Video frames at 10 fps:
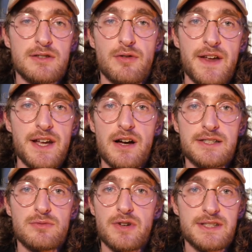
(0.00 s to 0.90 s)
So if any
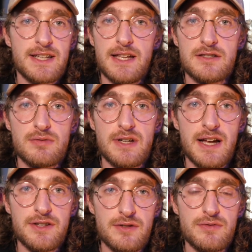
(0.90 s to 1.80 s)
artists are wanting to get into it
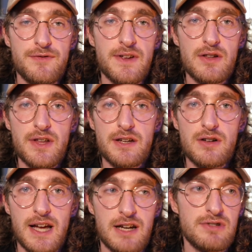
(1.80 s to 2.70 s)
and you feel that
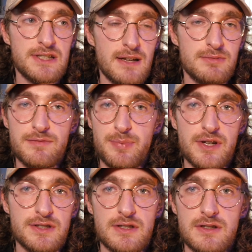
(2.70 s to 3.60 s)
you're like a receptive
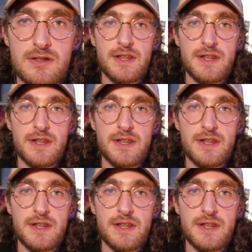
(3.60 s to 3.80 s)
person